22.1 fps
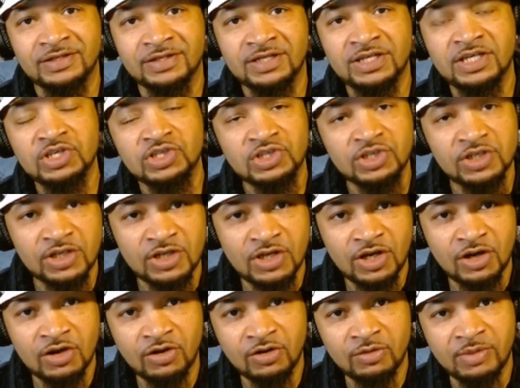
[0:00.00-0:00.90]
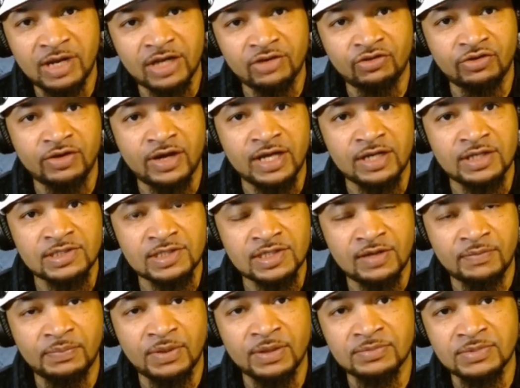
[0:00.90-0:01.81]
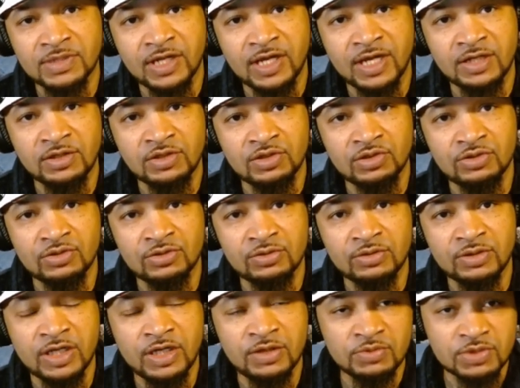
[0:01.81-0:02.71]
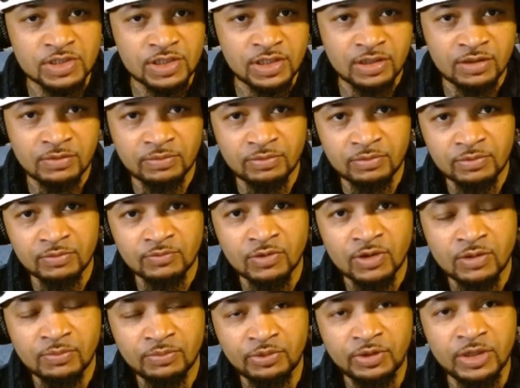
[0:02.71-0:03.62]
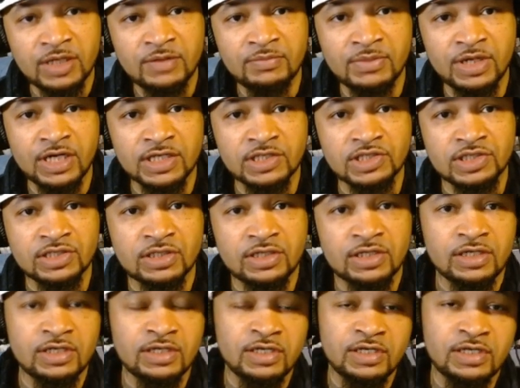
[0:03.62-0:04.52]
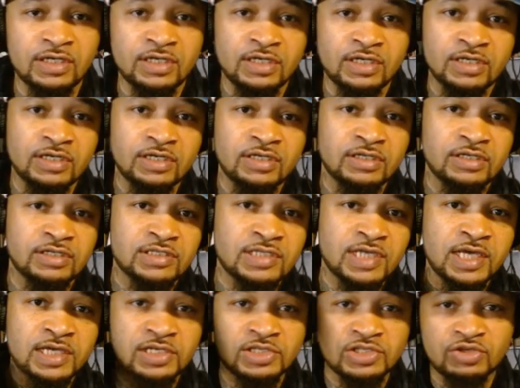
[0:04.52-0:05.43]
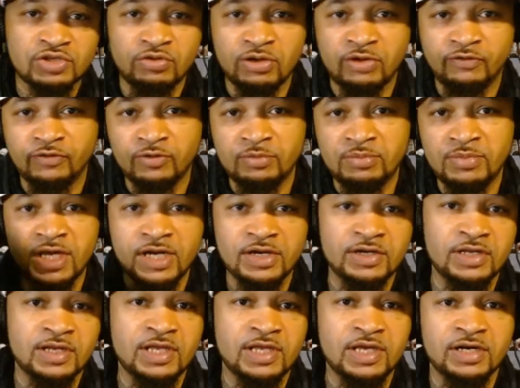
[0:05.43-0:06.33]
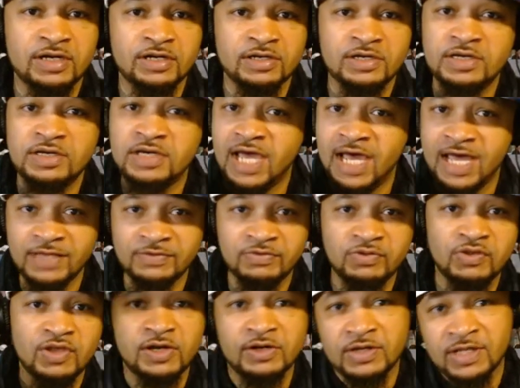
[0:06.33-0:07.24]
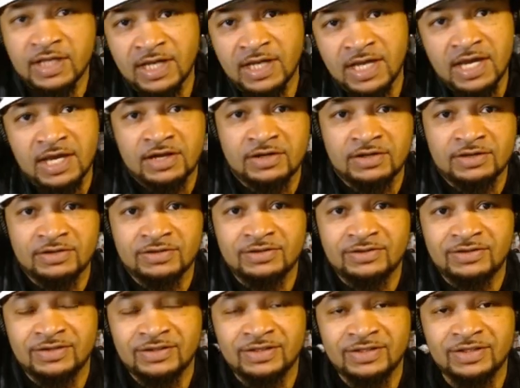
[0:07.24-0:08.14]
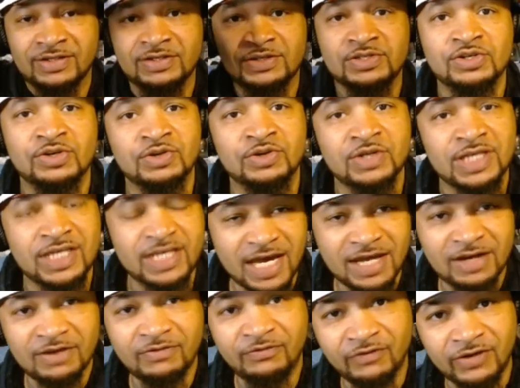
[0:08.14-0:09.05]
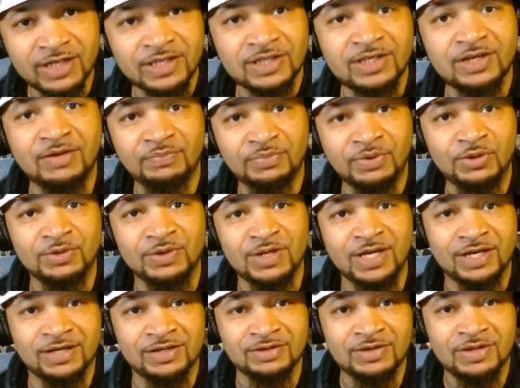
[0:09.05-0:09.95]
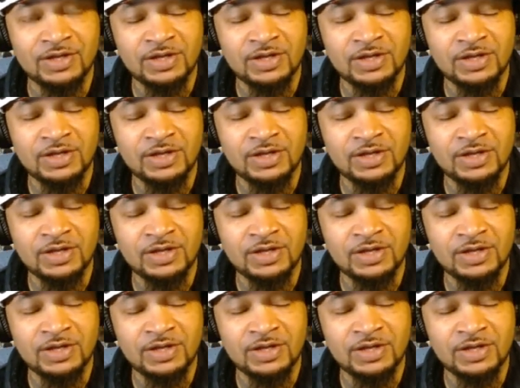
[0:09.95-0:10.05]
He should have known by trying to step up to that dude, it was gonna pretty much take his career from there to there, not there to there. So he kind of fucked up on that.